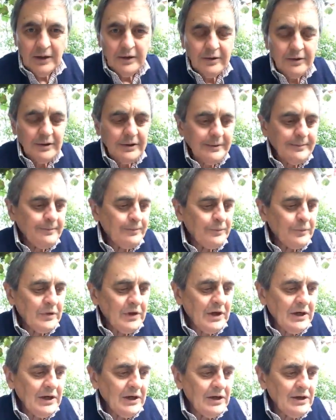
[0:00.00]
right?
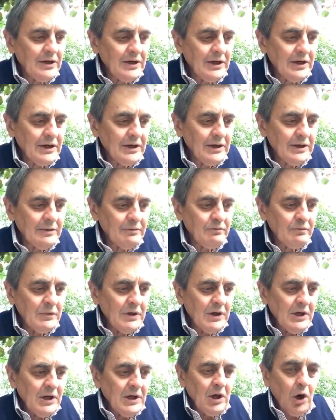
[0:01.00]
And
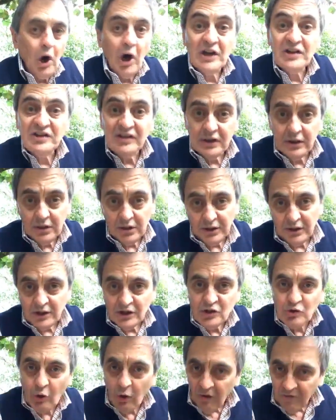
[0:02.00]
ideally
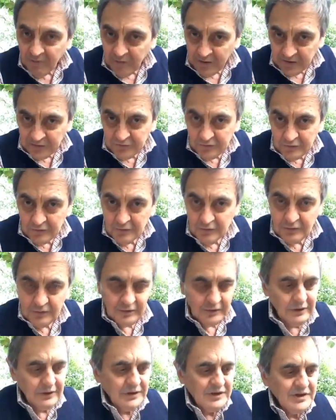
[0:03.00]
12 months,
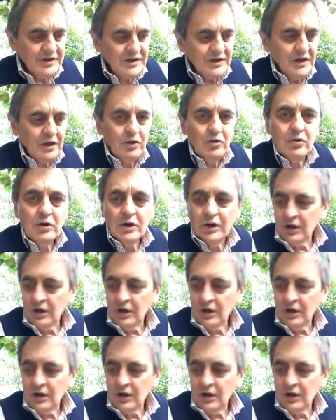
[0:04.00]
right? So